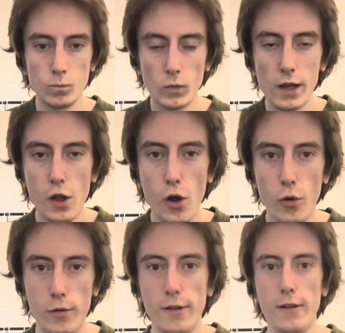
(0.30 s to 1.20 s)

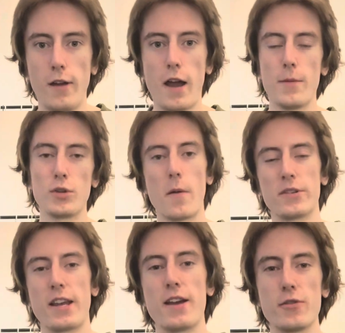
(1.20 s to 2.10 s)
Hello, I'm
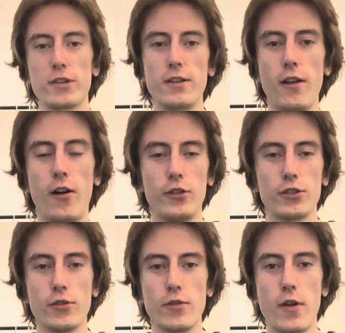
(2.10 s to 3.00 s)
Thomas Anderson,
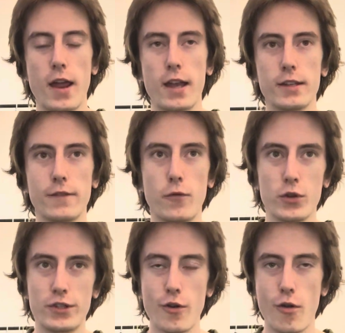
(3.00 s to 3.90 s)
also known as
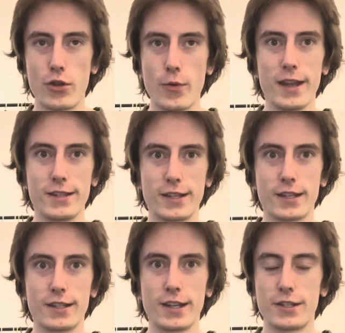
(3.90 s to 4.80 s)

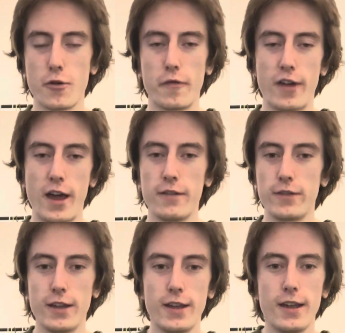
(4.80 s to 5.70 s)
40286605,
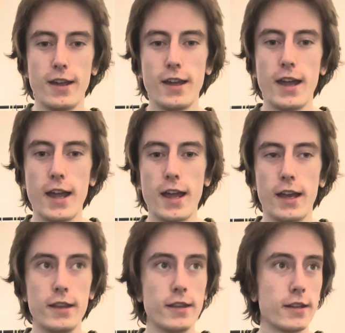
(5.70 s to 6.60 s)

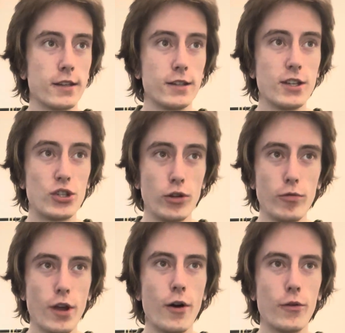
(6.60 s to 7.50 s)
and did you
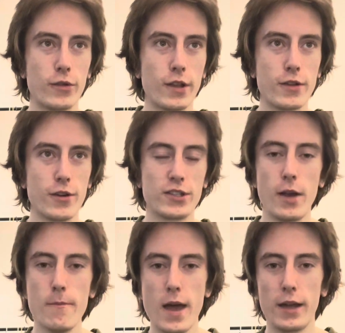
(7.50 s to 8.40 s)
know that there are
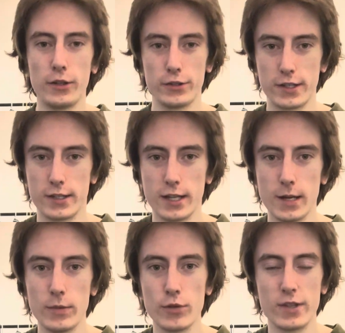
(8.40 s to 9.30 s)
some metals that
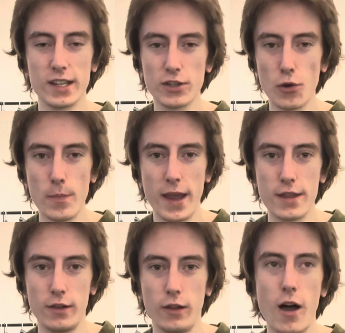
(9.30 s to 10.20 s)
seem to disobey
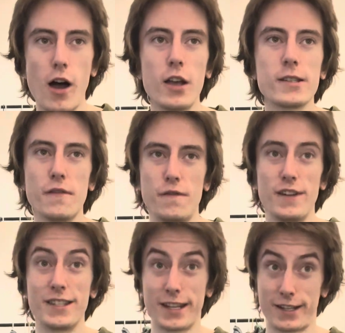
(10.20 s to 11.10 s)
the laws of
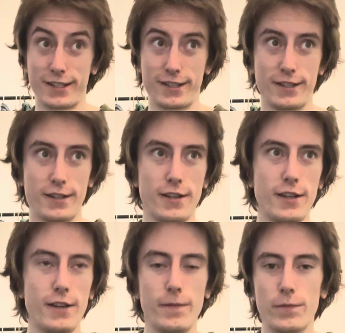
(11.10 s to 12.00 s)
physics?
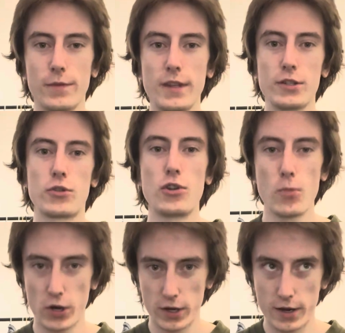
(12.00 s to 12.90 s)
These are
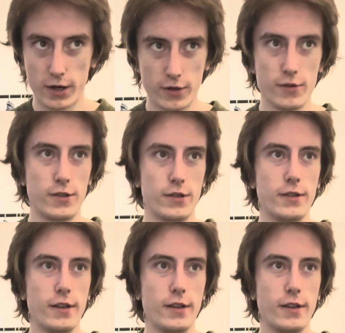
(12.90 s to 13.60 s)
superconductors,